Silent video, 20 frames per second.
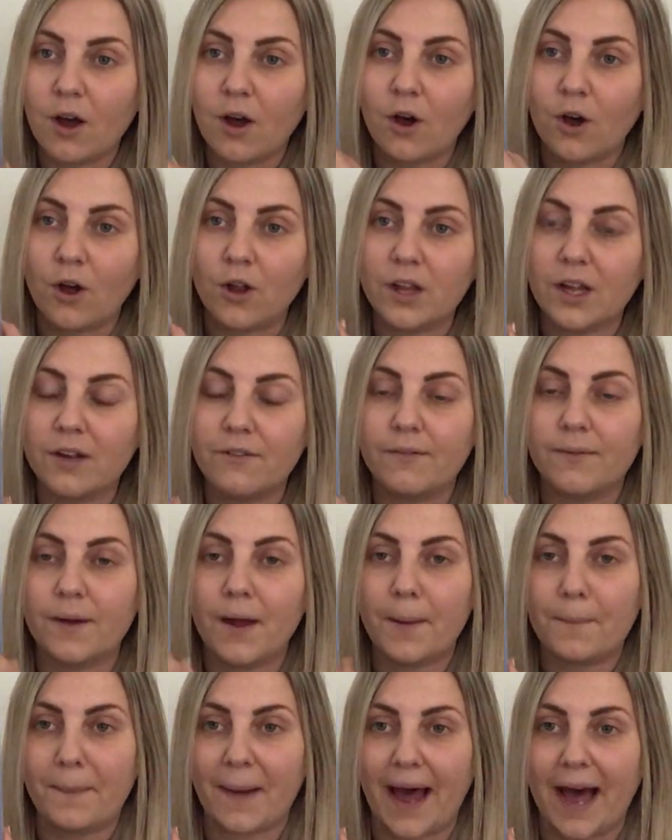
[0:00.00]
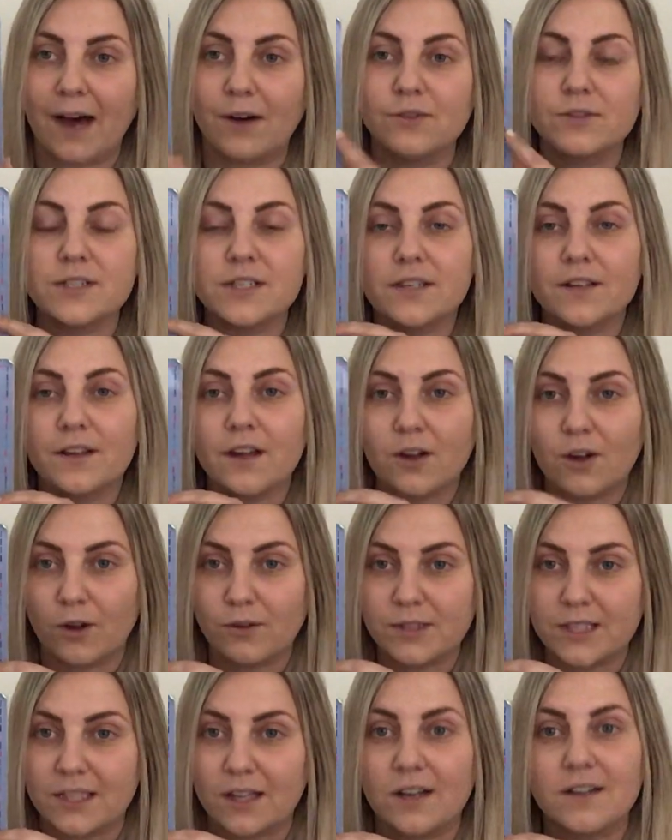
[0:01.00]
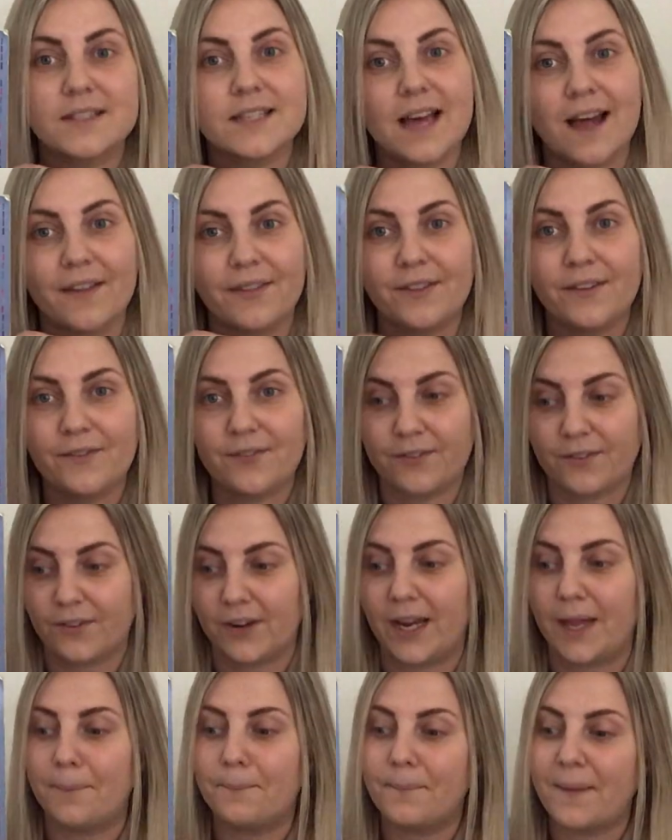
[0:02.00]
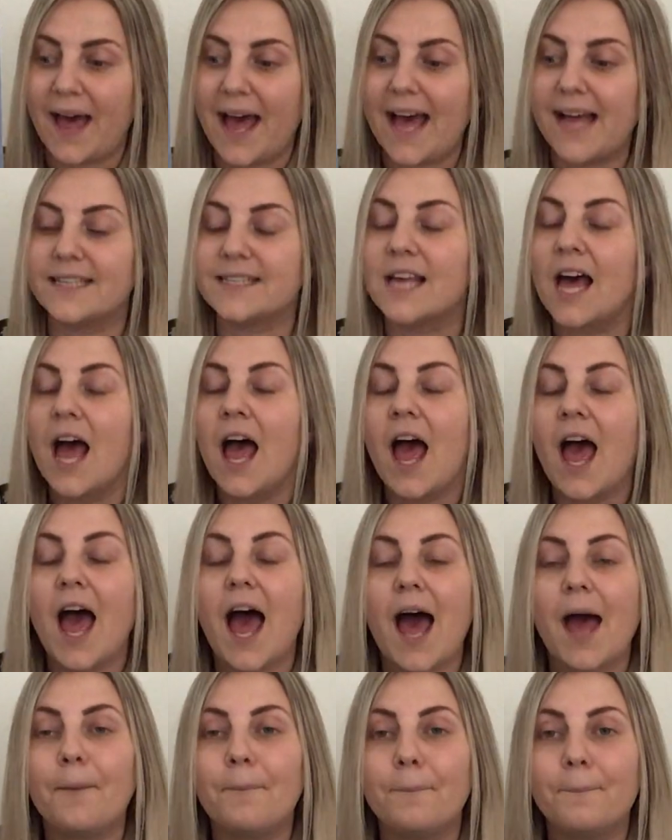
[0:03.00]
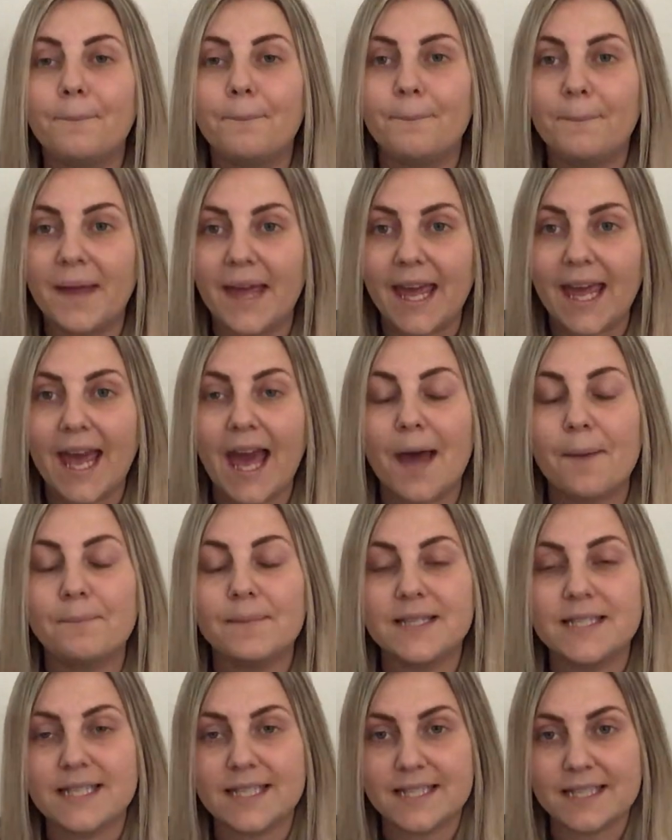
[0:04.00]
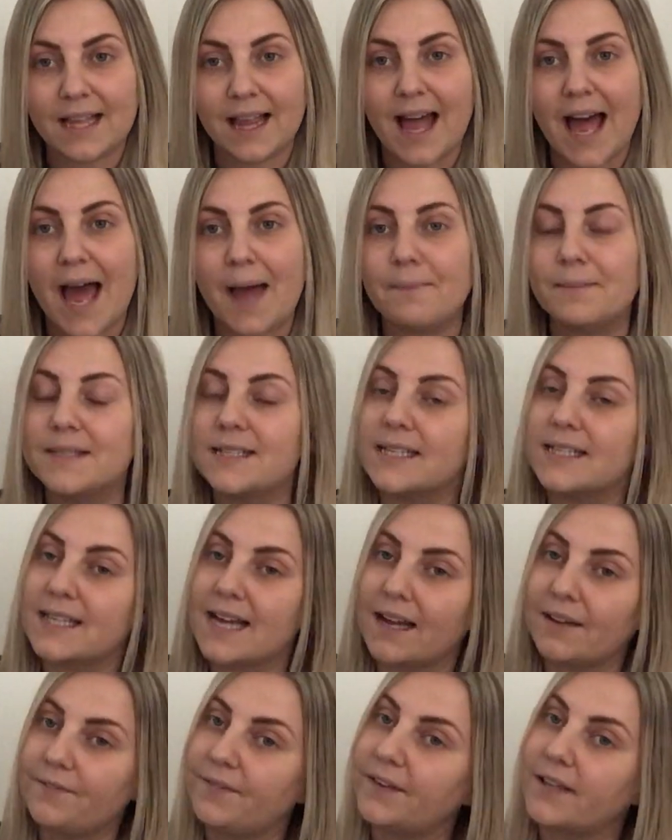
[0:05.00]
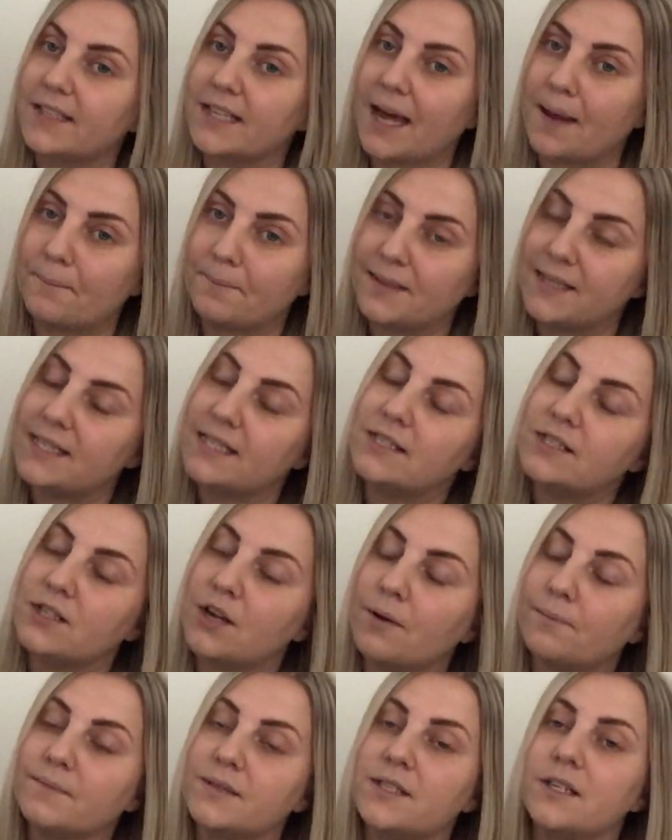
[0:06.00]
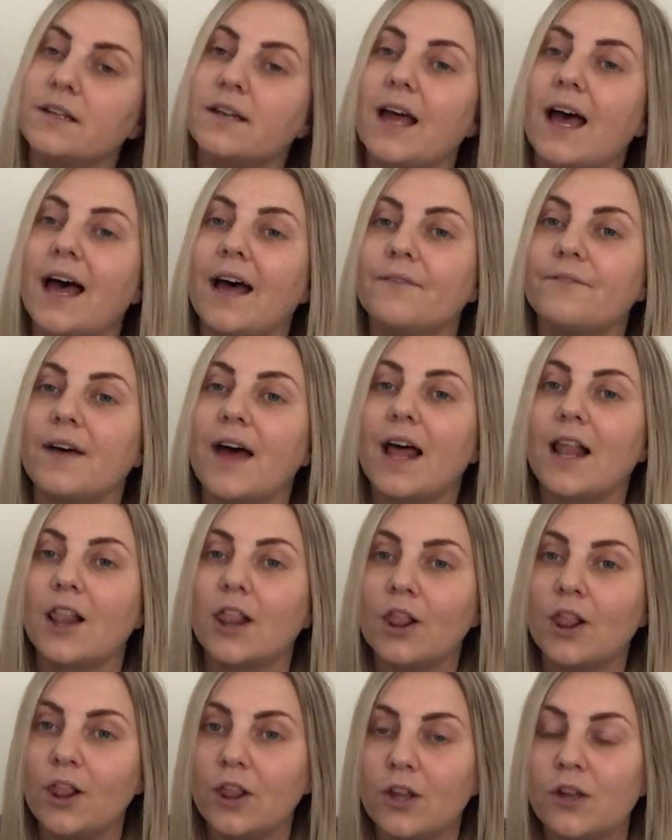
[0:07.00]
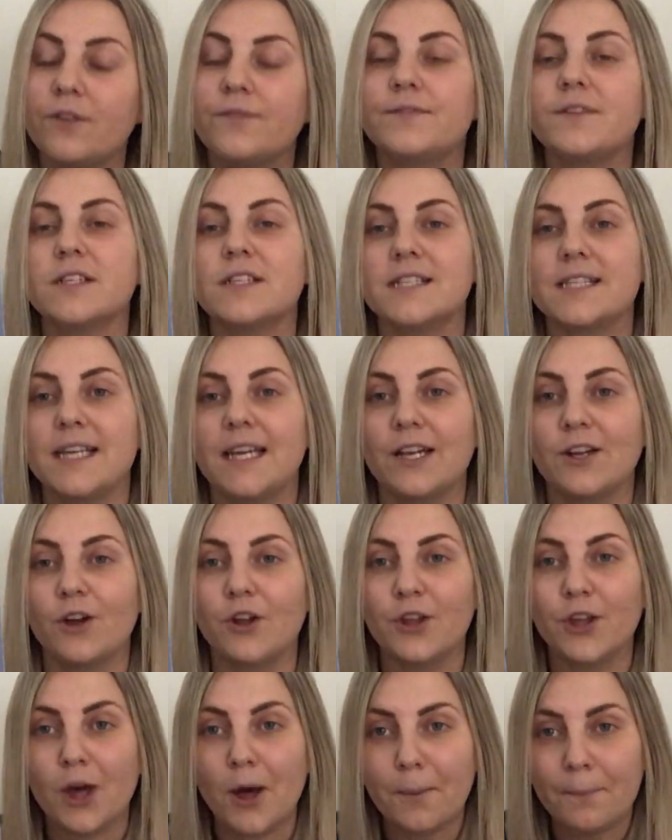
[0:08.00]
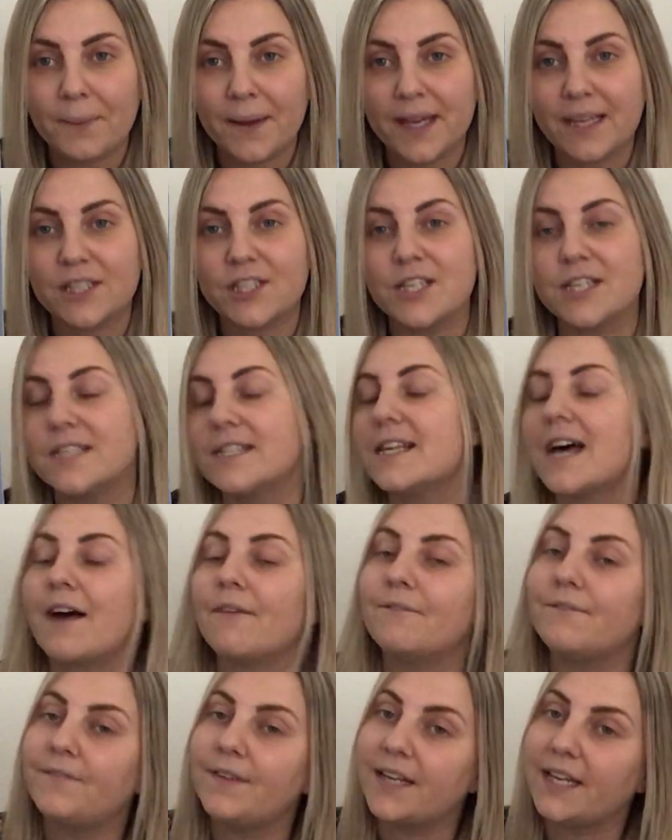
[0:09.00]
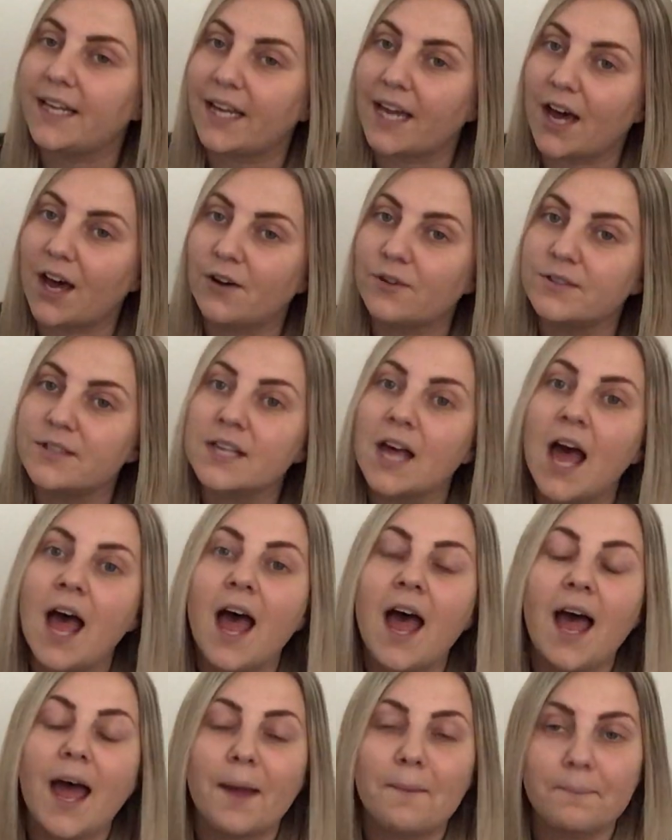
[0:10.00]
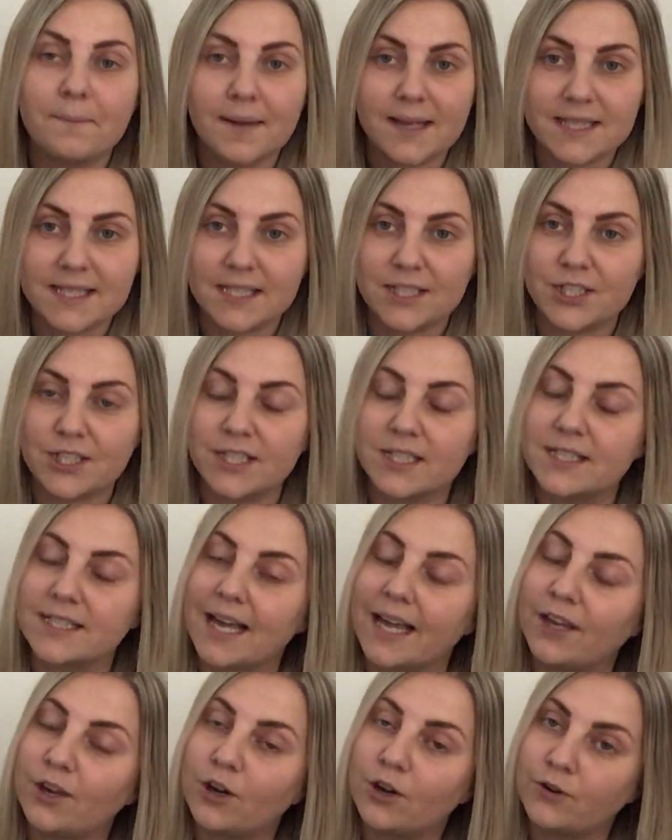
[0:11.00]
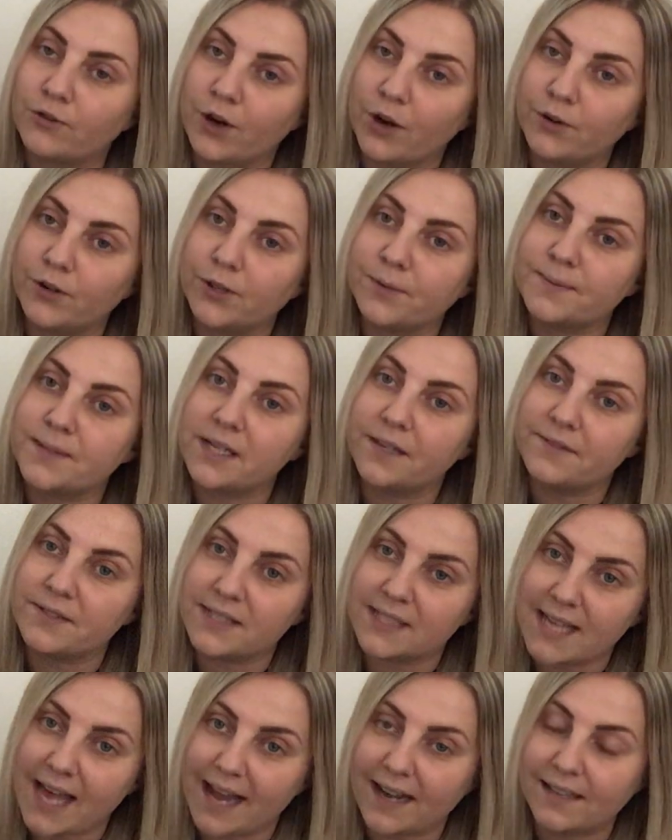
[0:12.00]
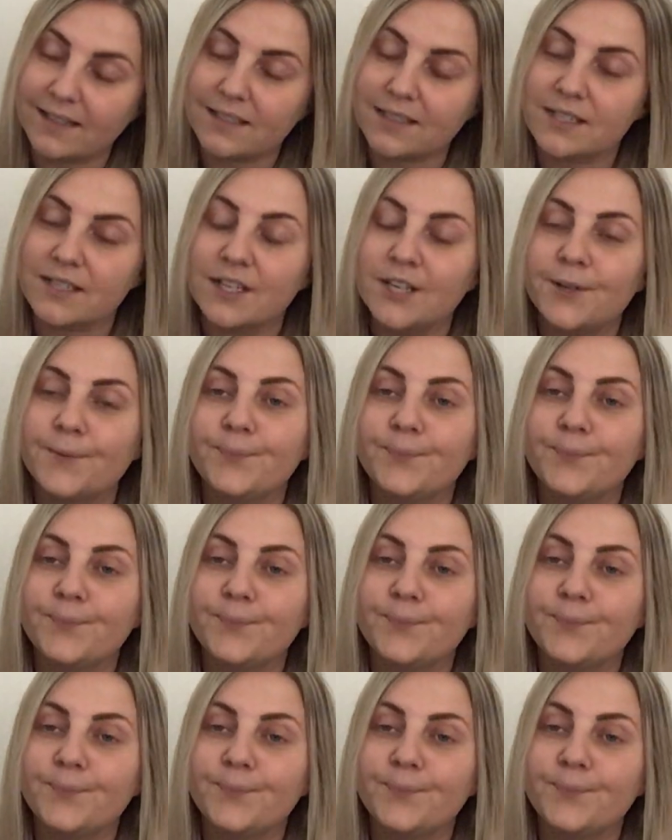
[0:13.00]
all about Goldilocks and the Three Bears. And me and Mrs. Clare, Mrs. Hadfield and Mrs. Thompson have loved seeing all your pictures and videos and messages that your grown-ups have sent